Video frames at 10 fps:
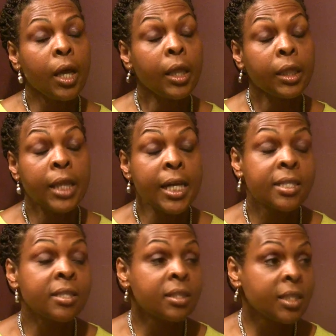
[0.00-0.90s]

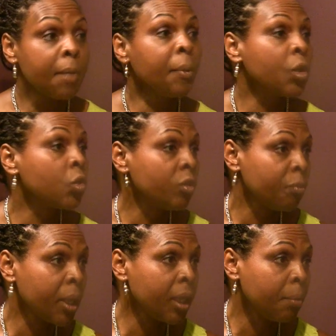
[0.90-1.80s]
that's typical of
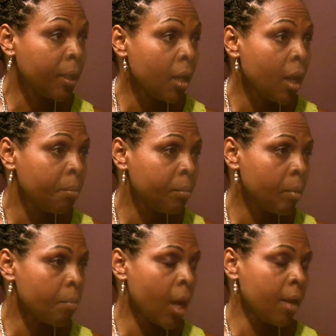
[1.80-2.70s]
many
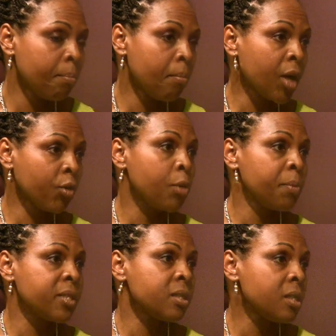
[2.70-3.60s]
micro
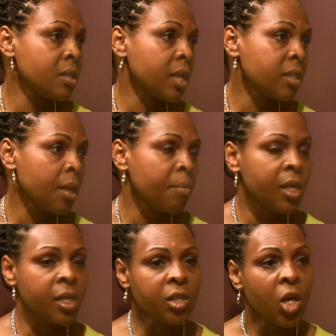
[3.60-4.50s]
businesses,
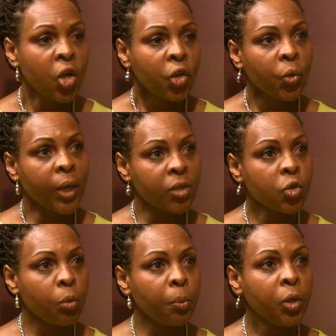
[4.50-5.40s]
SMEs. You get
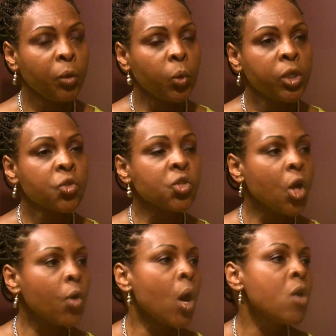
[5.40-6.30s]
to a point where you're
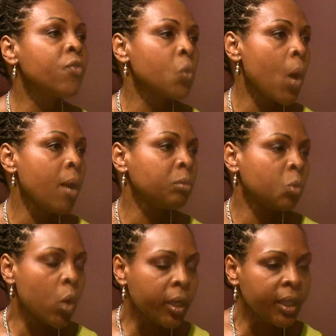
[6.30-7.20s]
so overwhelmed
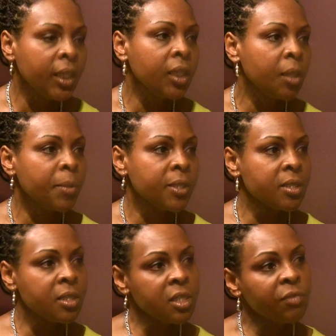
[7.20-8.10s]
working in the
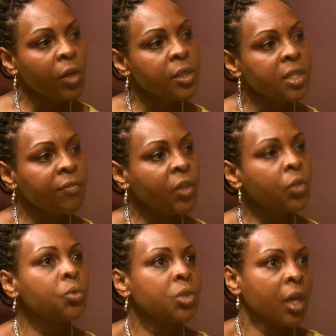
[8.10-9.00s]
business, it's very
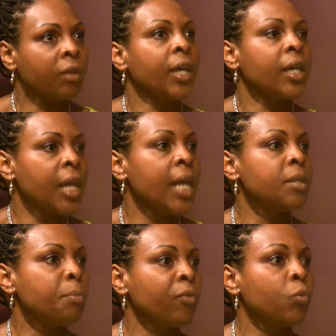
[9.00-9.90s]
difficult to kind of get your head
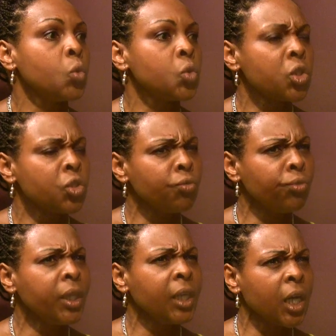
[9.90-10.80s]
above water, to
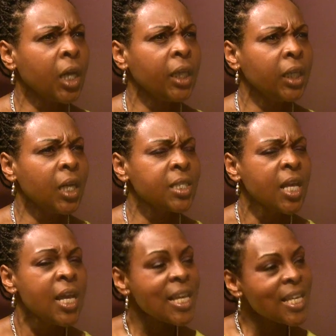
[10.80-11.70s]
really kind of analyse,
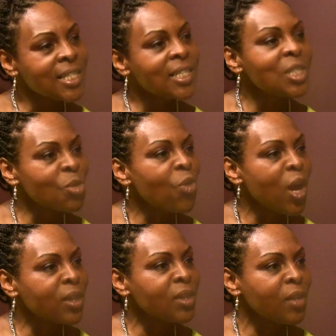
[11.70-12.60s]
is this the
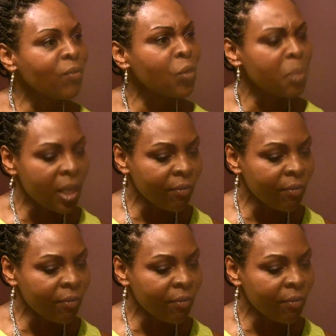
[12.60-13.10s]
right thing for me?